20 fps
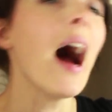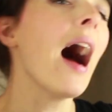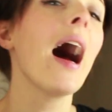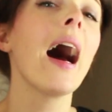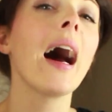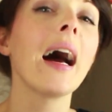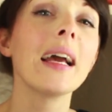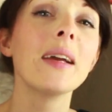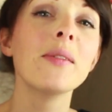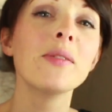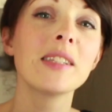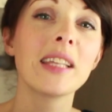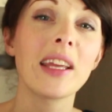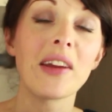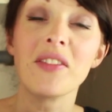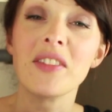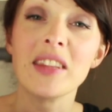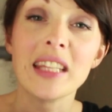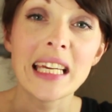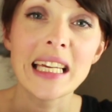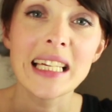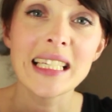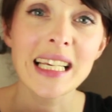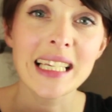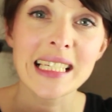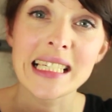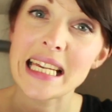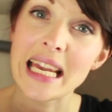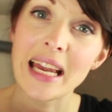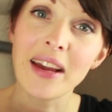I was given these
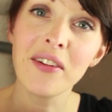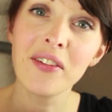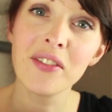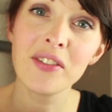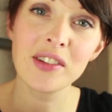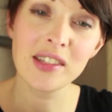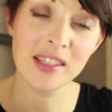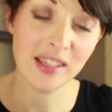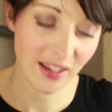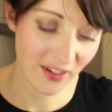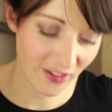as gifts